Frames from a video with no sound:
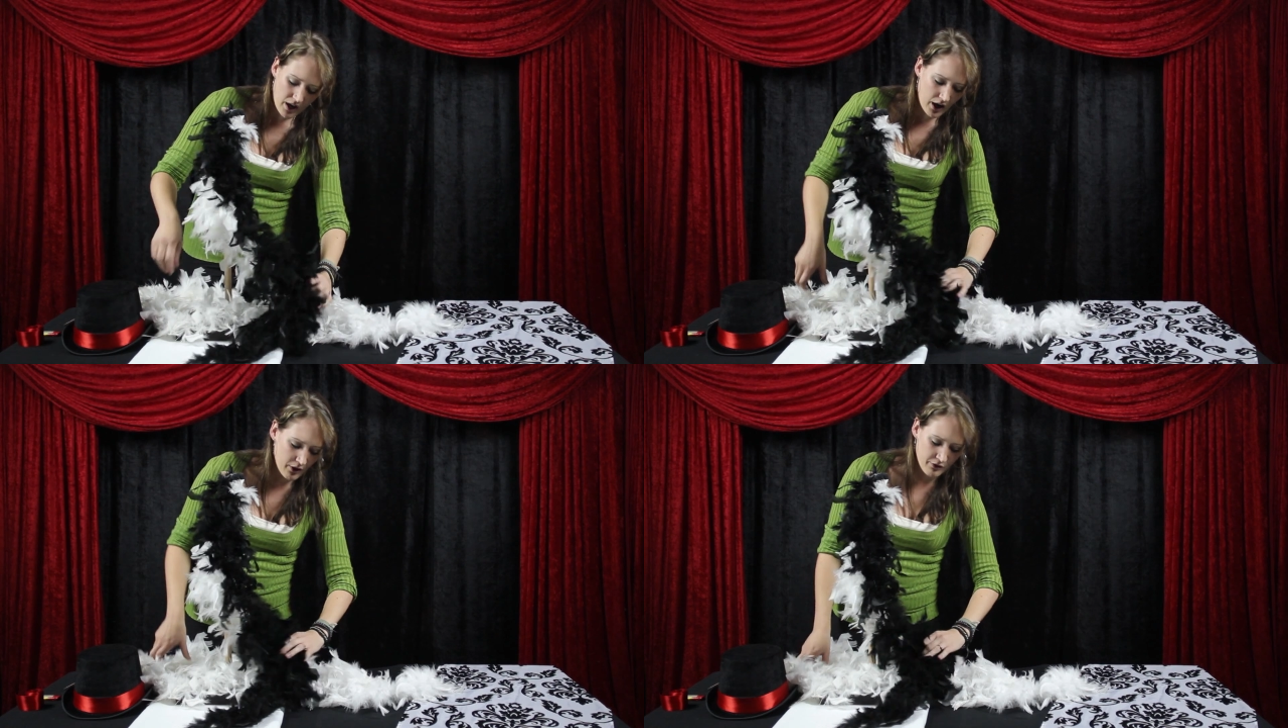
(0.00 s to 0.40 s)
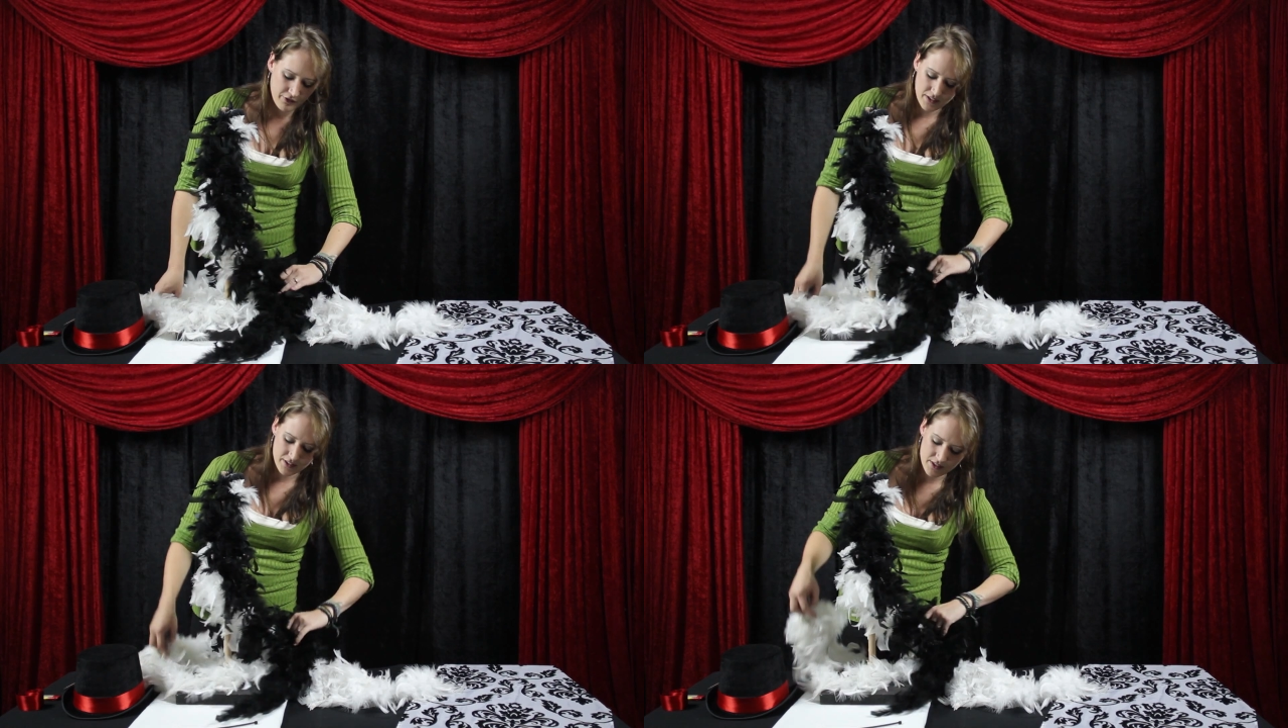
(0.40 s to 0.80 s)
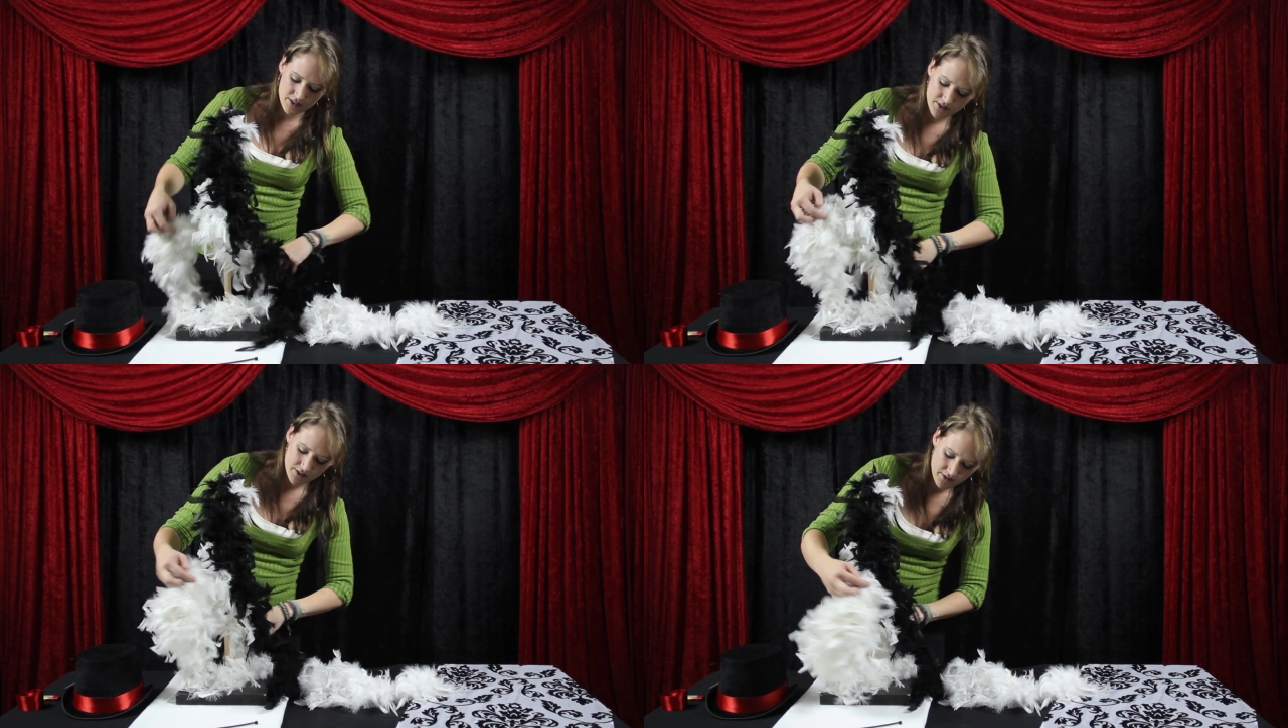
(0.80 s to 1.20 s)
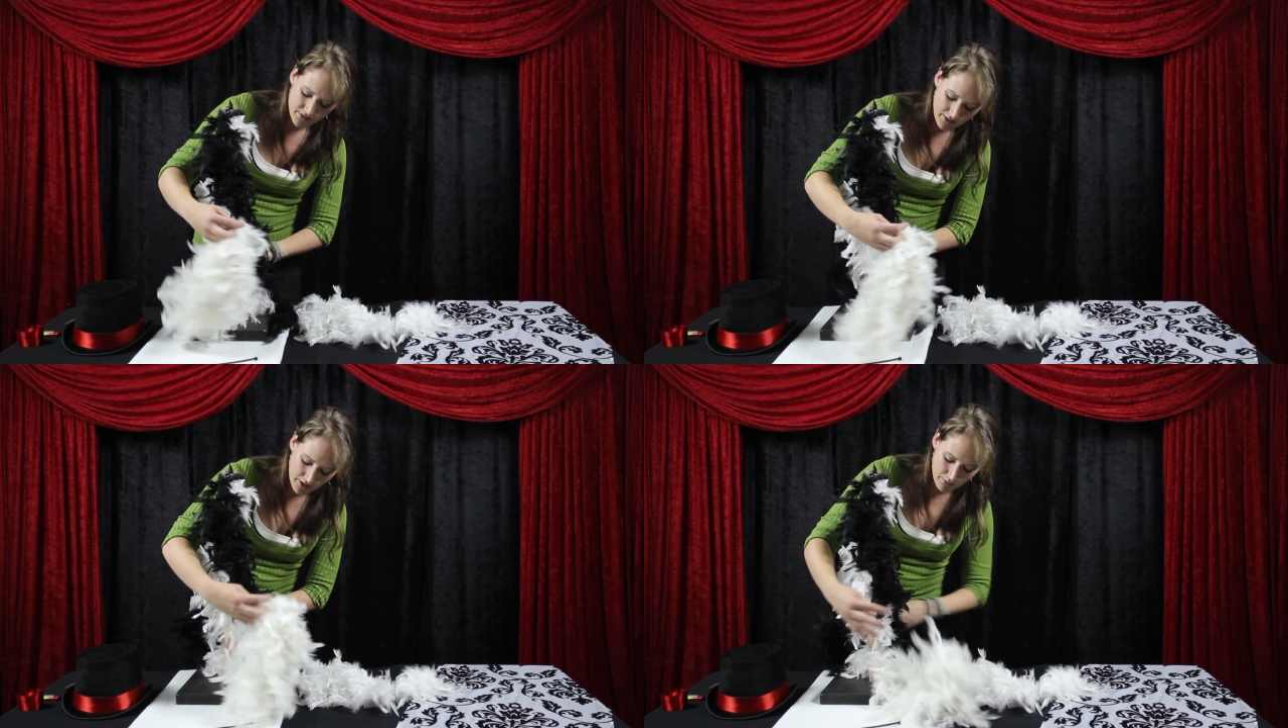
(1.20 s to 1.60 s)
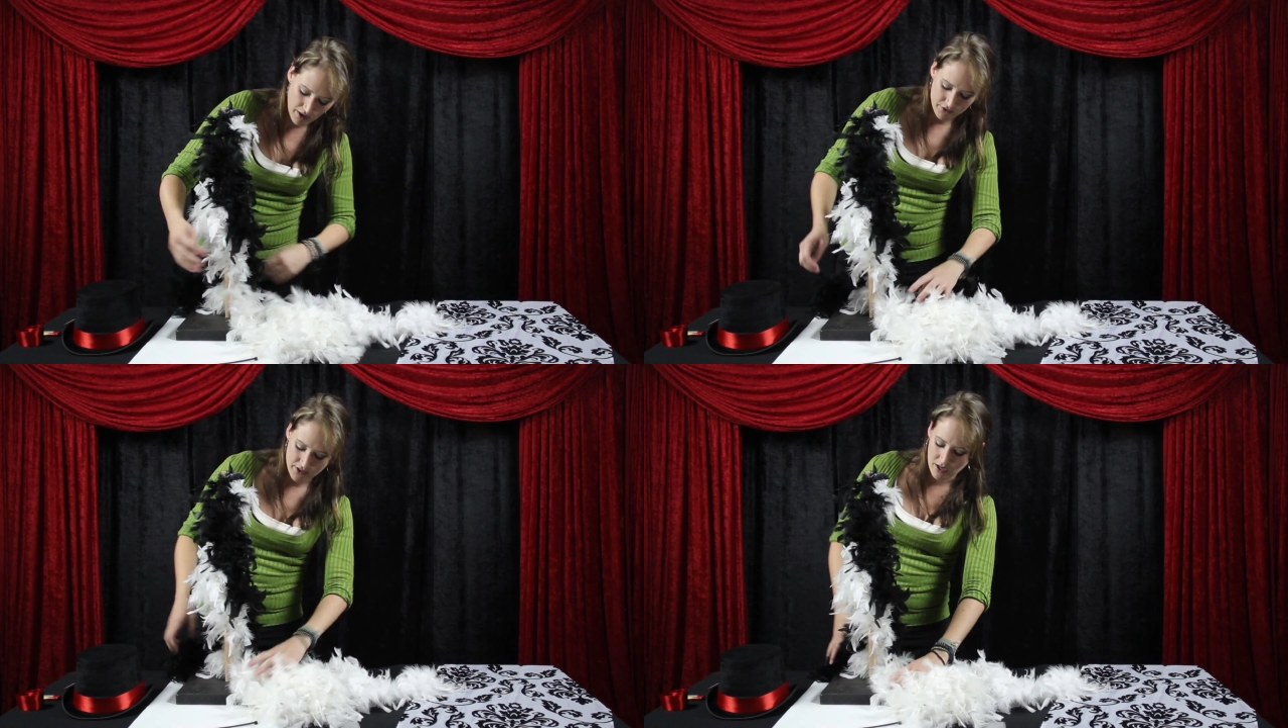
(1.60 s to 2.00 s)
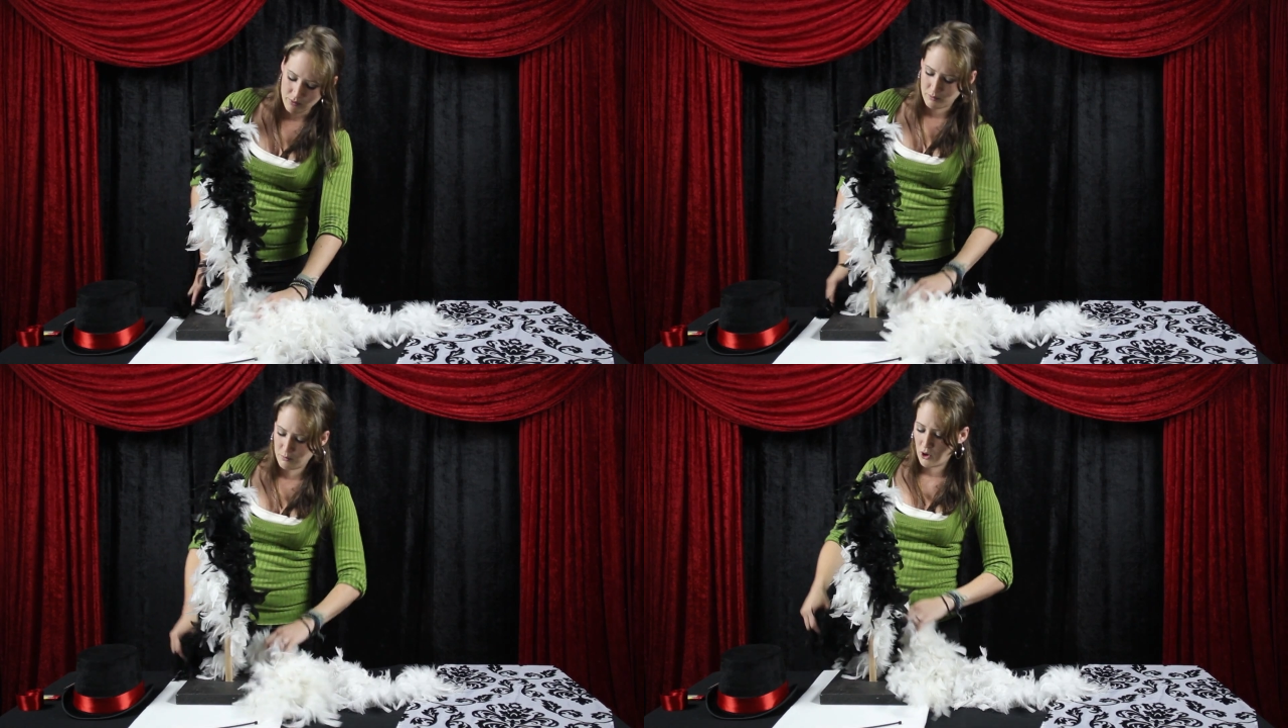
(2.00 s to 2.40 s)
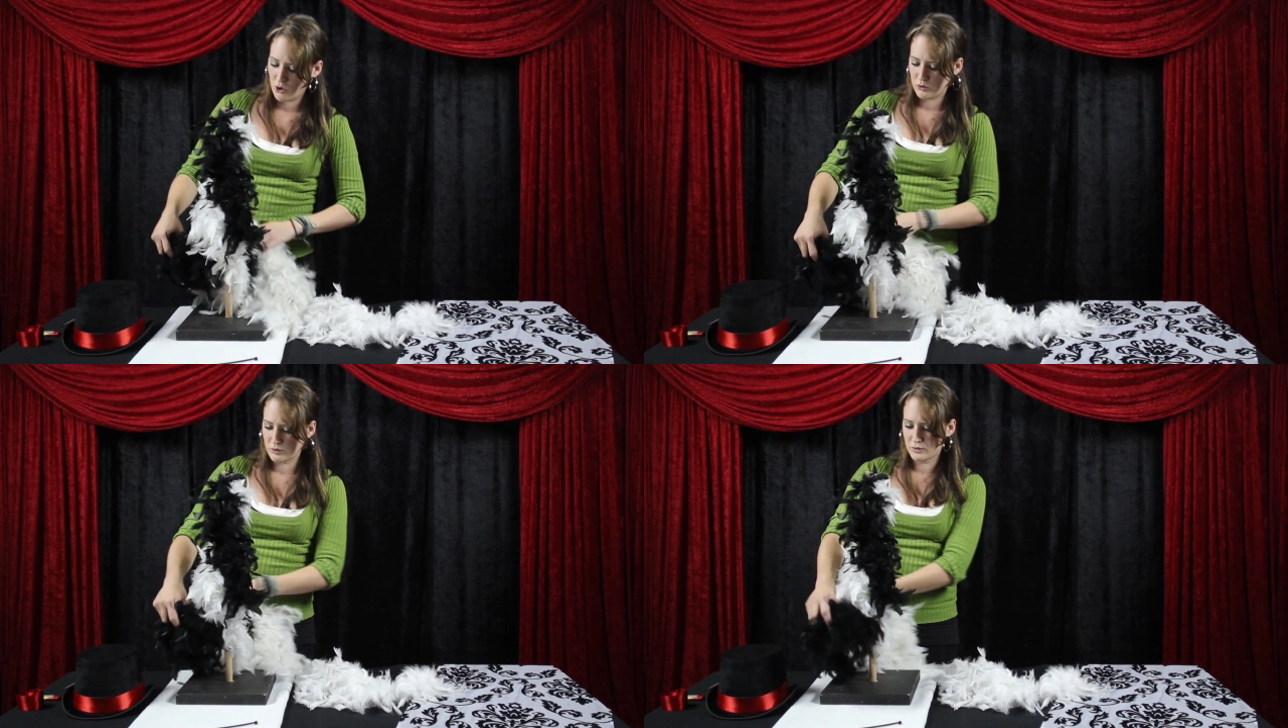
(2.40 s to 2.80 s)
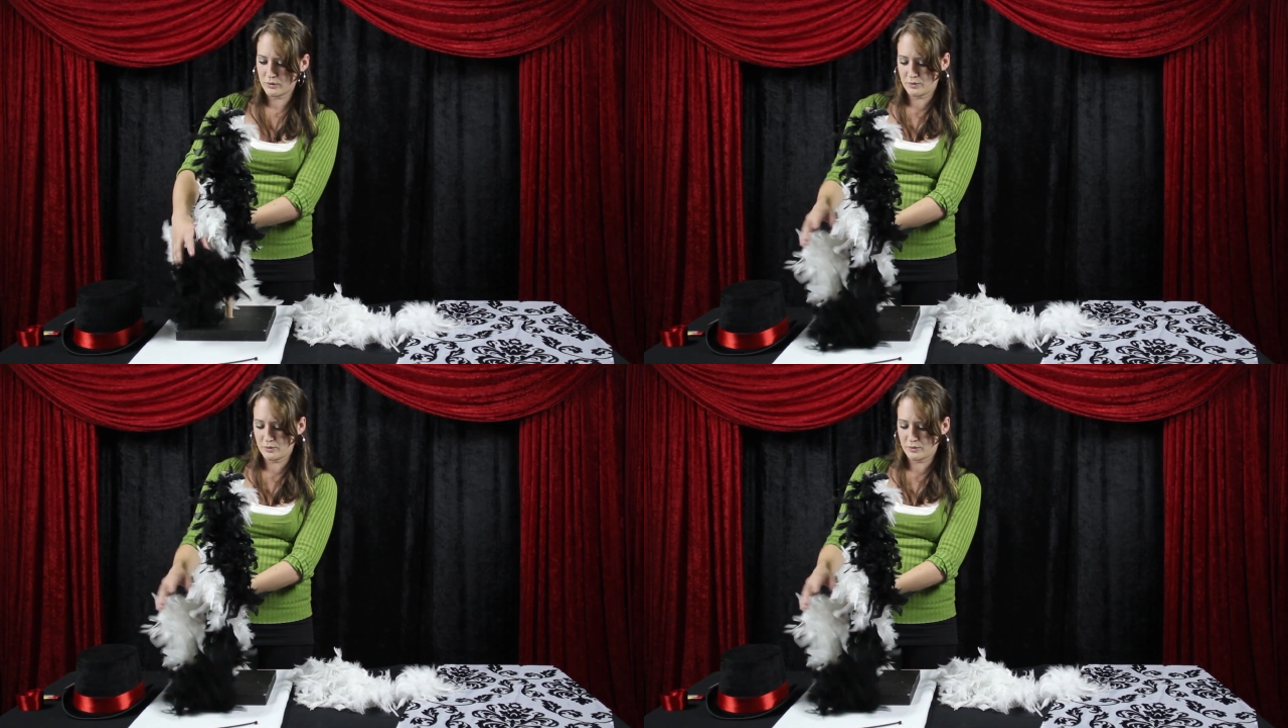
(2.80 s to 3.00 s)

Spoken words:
our feathers around our pole,